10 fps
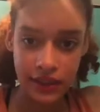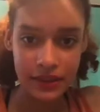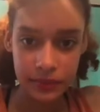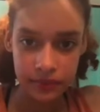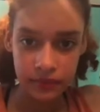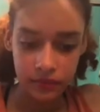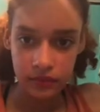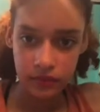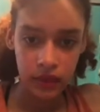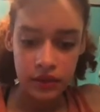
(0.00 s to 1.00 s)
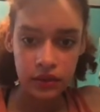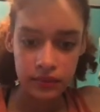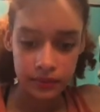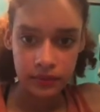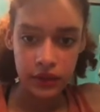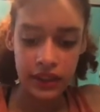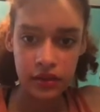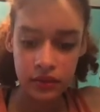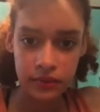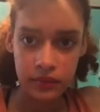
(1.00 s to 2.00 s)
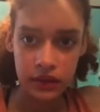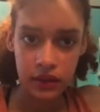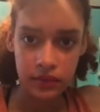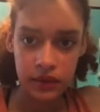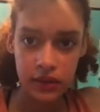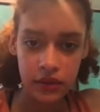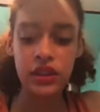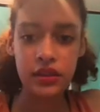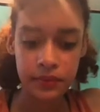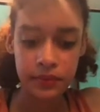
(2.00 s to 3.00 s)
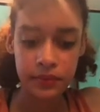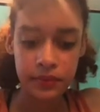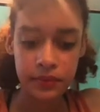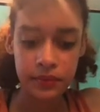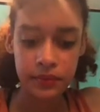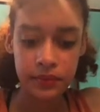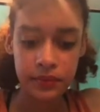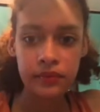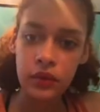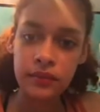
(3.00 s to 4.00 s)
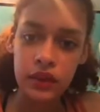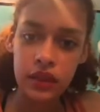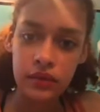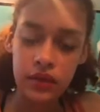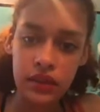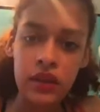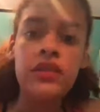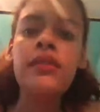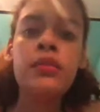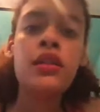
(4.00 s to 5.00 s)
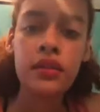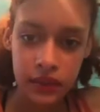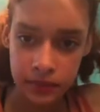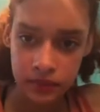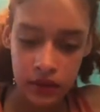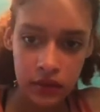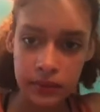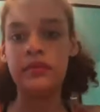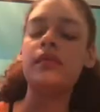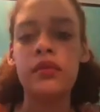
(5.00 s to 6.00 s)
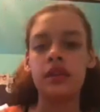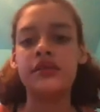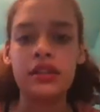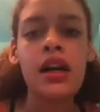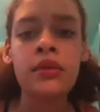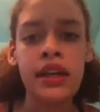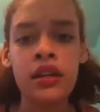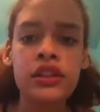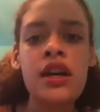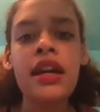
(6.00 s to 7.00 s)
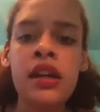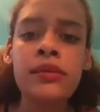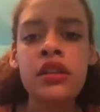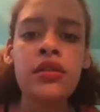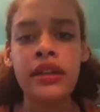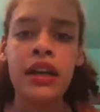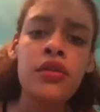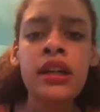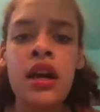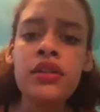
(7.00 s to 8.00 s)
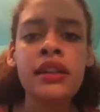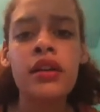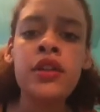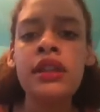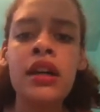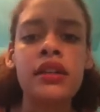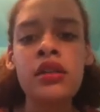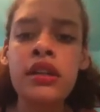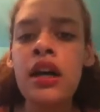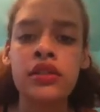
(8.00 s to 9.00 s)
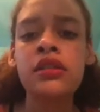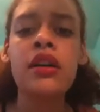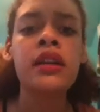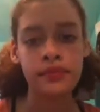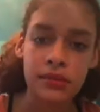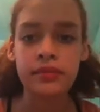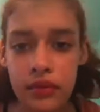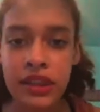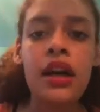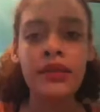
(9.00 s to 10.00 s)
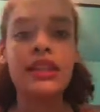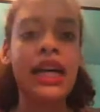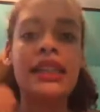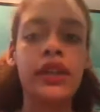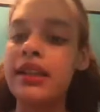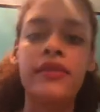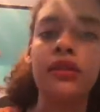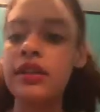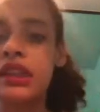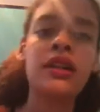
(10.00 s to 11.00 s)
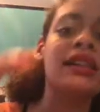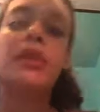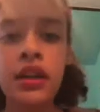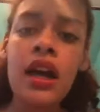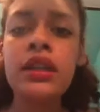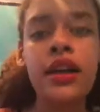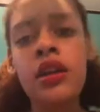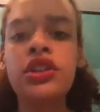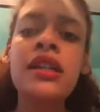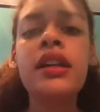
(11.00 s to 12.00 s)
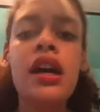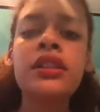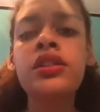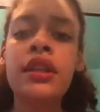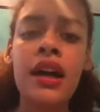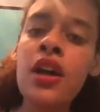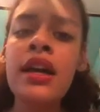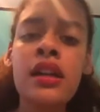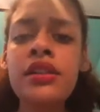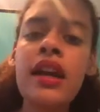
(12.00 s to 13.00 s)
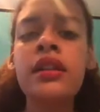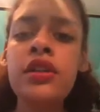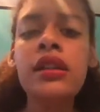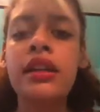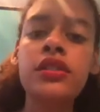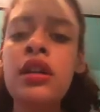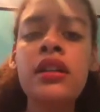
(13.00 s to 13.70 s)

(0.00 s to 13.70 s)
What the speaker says: part of the narration. I'm doing a voiceover right now, so be nice. So right now the video is in fast full speed mode, and I'm just speeding up the clip now because I don't want you